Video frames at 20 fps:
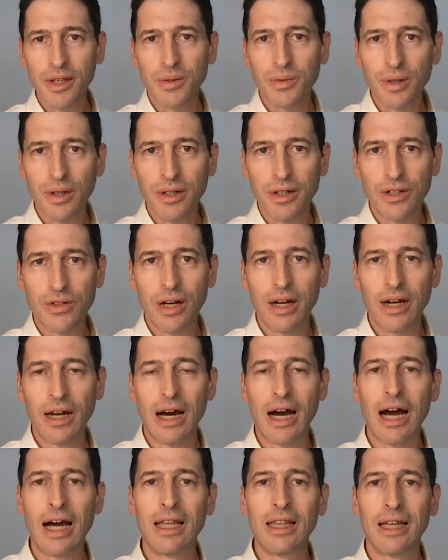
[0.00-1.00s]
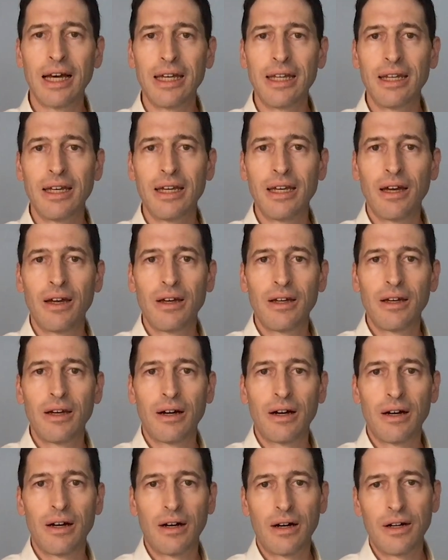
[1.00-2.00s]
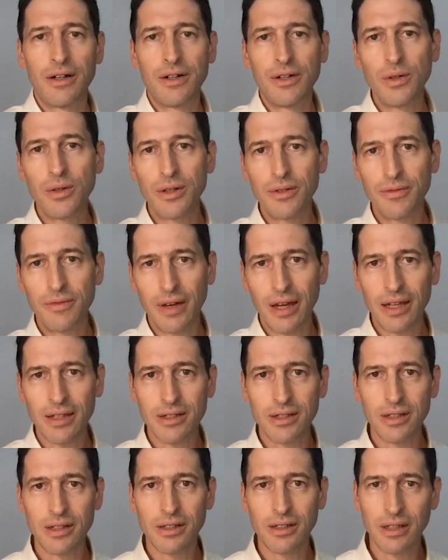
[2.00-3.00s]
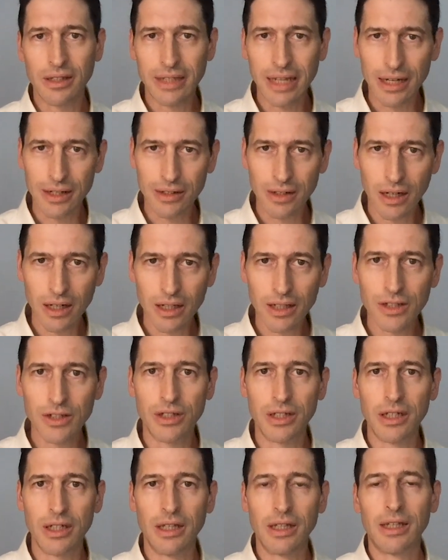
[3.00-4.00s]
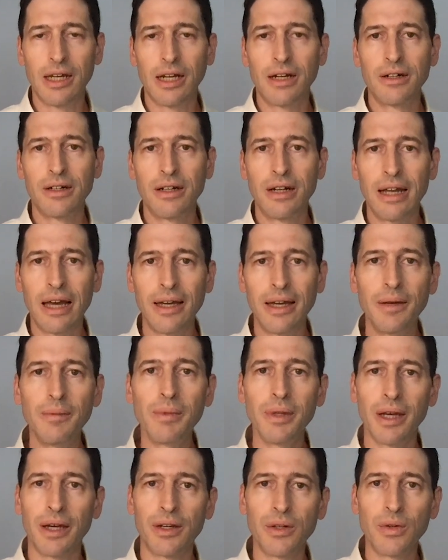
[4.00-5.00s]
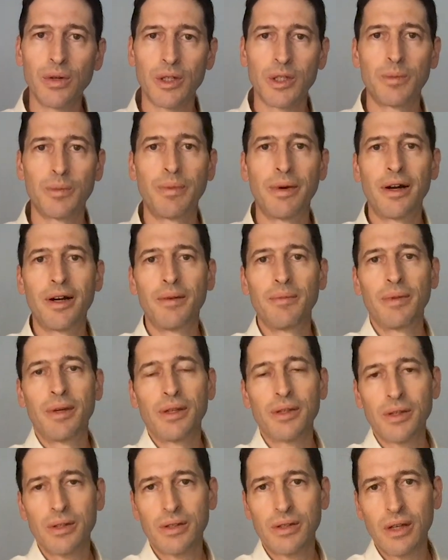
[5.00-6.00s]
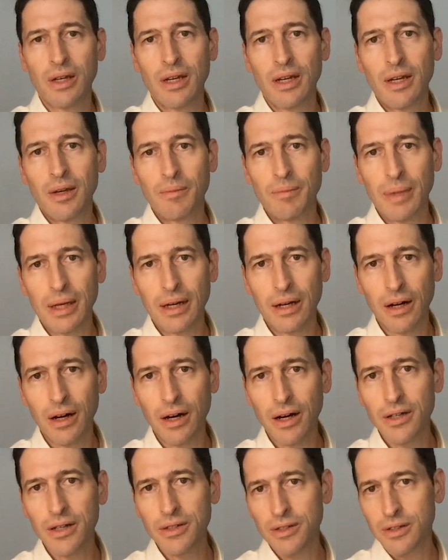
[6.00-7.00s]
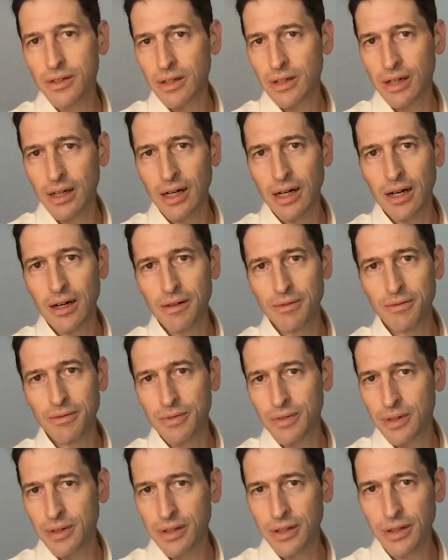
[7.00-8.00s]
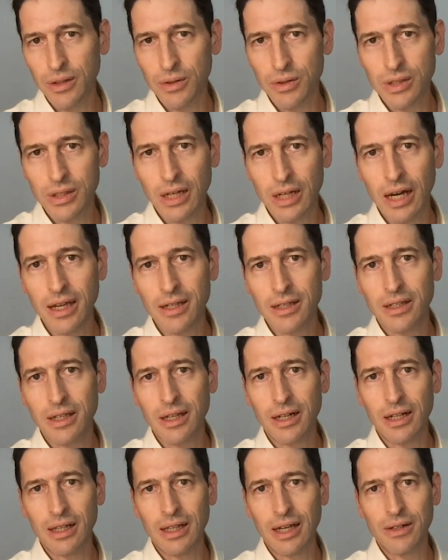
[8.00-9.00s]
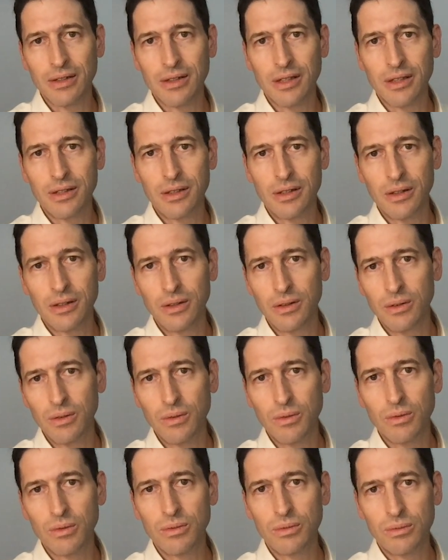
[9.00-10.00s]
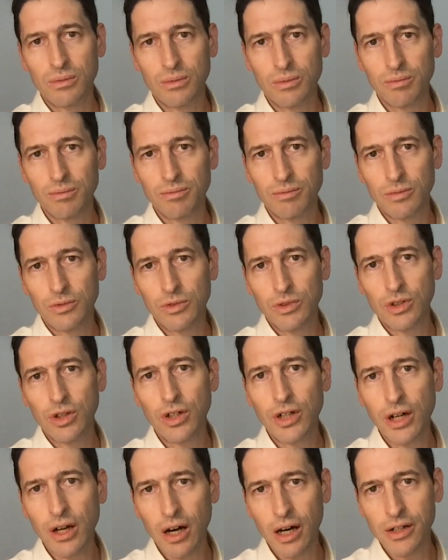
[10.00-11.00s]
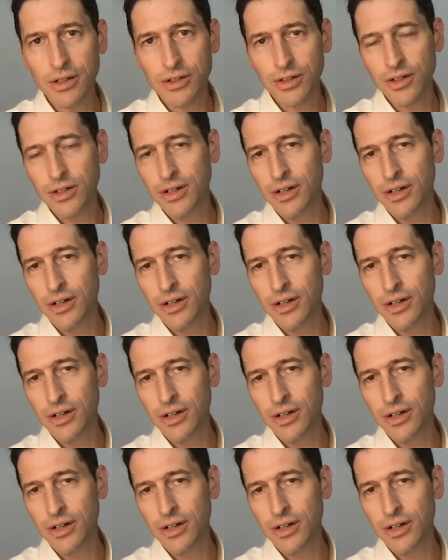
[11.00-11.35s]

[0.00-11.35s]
we're going to try to highlight are new advances in technology that are enabling new experiments because of science that allows us to turn on, turn